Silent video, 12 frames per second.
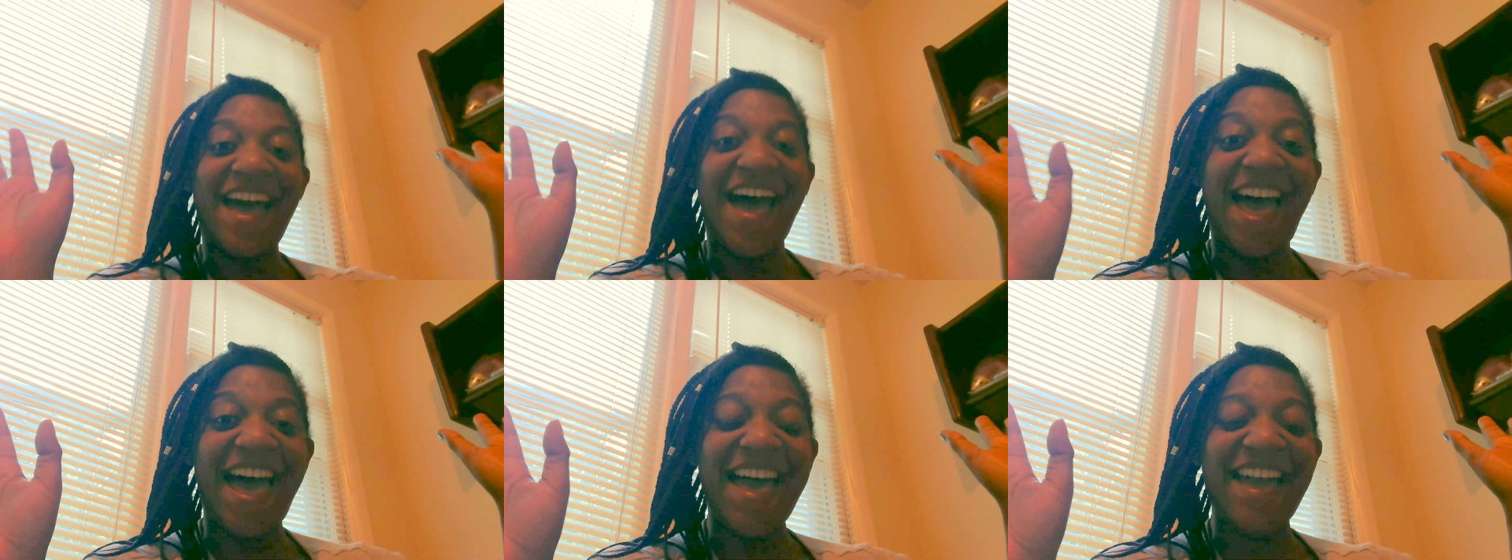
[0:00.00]

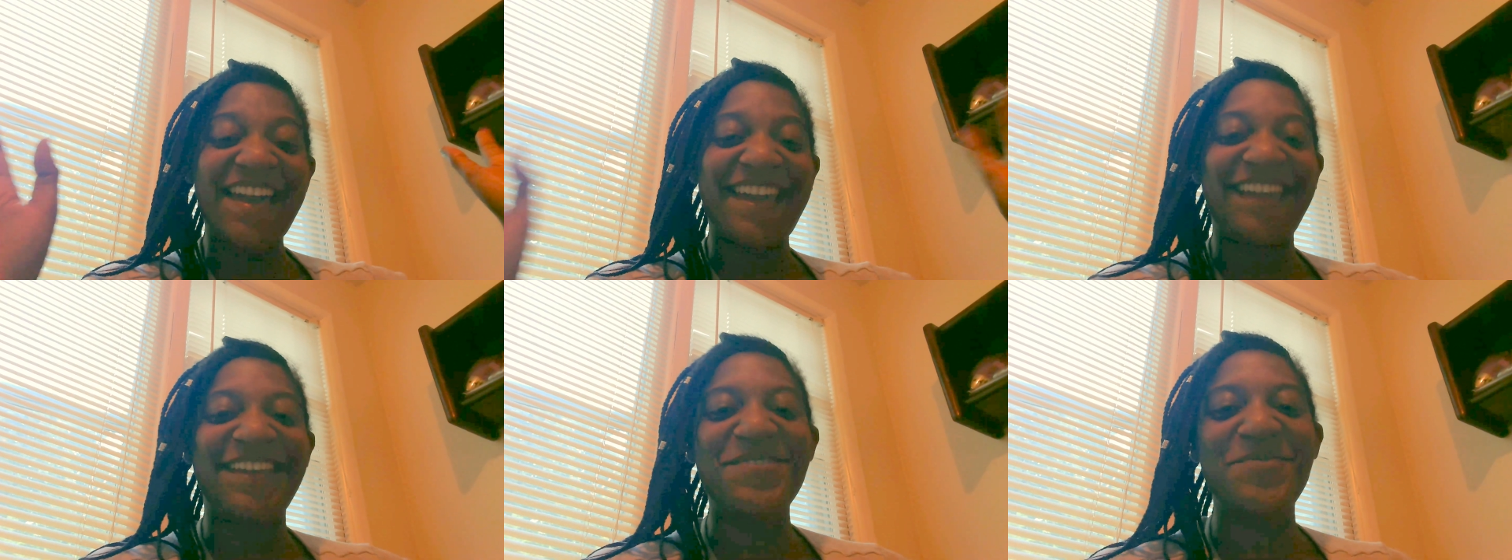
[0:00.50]

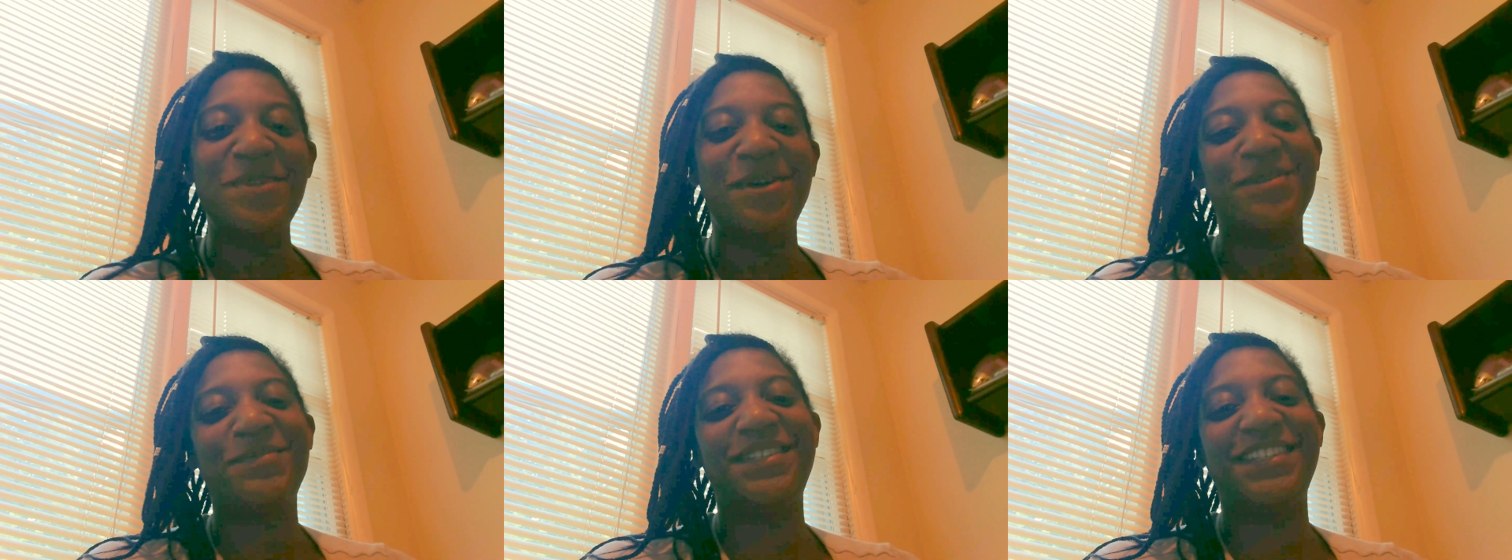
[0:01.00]
Hi,
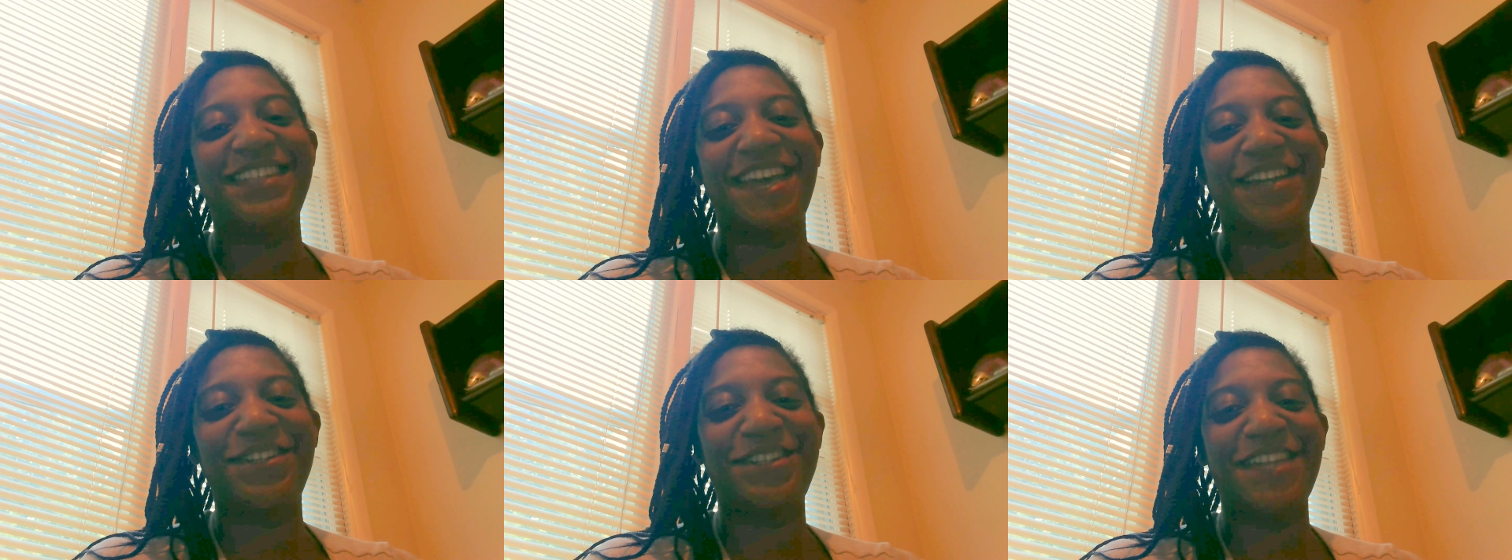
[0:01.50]
welcome to
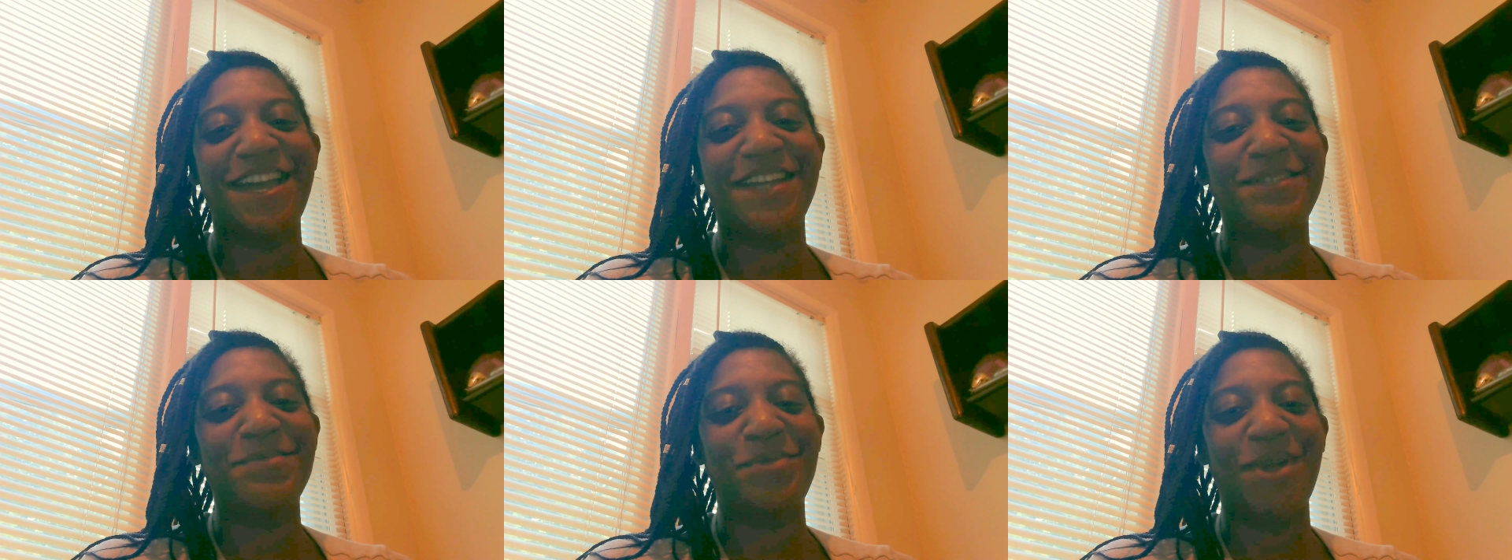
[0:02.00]
Dr.
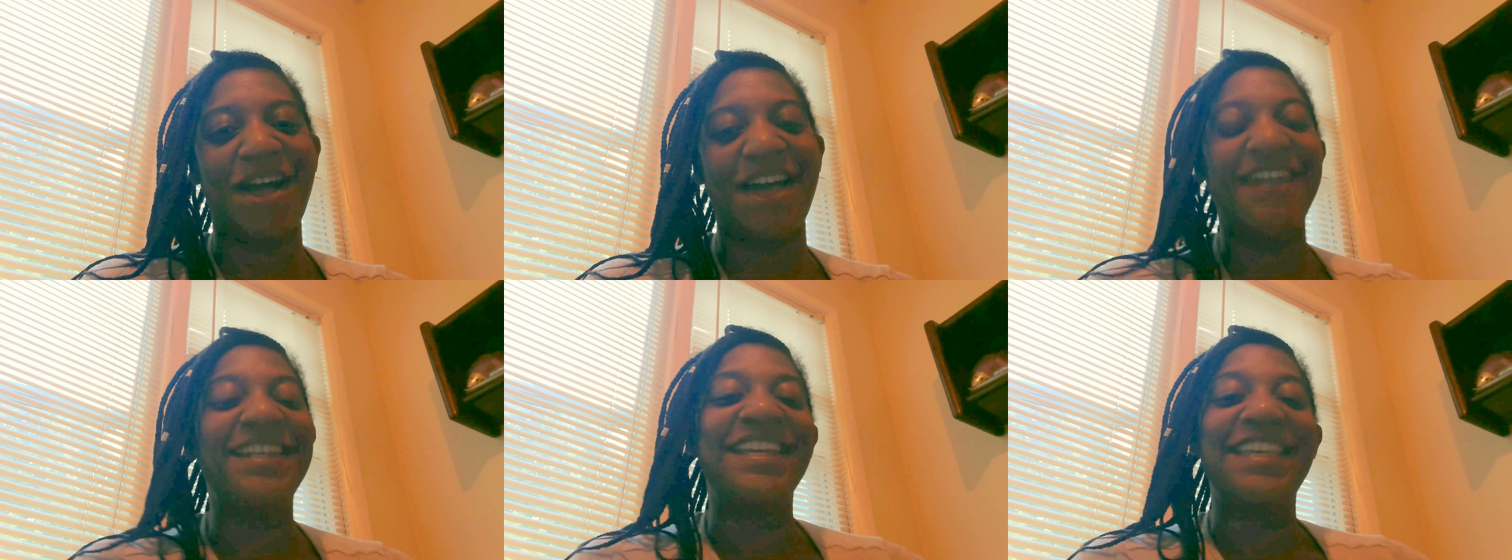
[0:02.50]
Yaz Abroad.